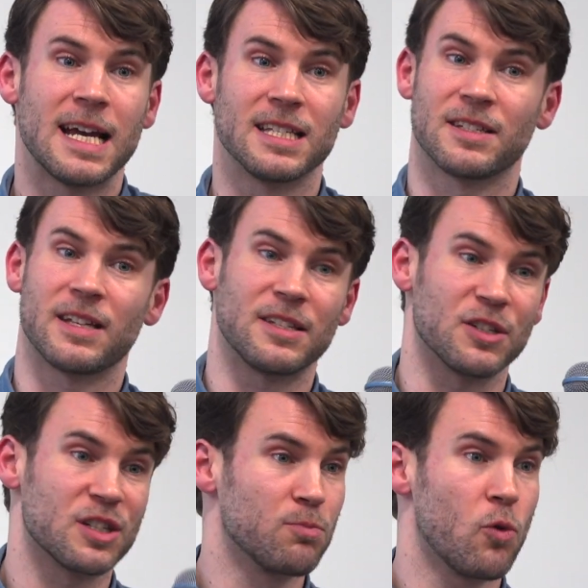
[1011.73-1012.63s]
It's
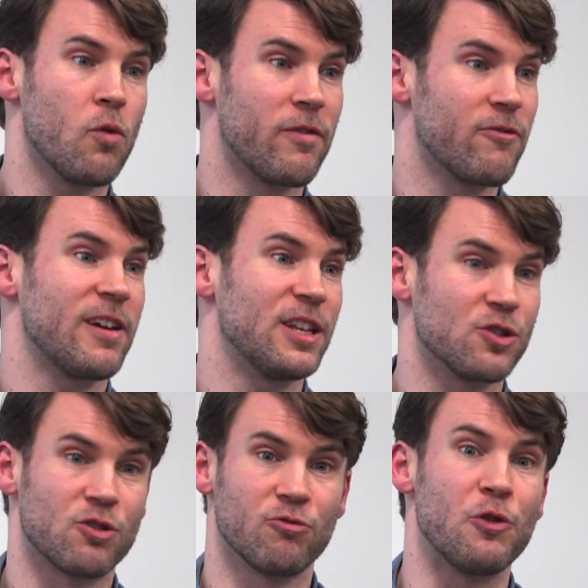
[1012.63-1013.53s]
a small
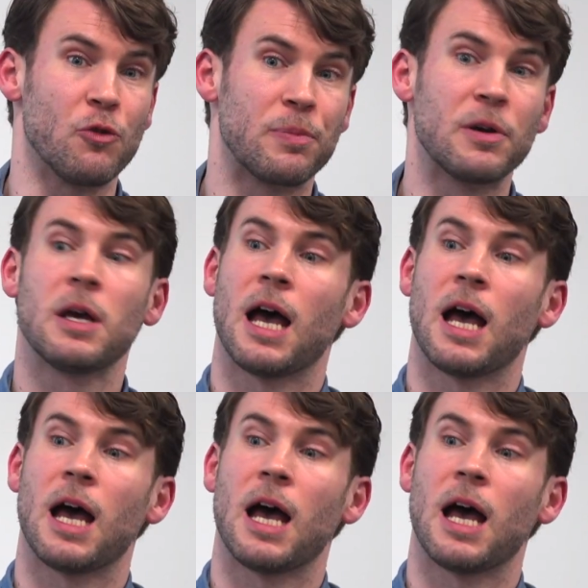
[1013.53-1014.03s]
fringe group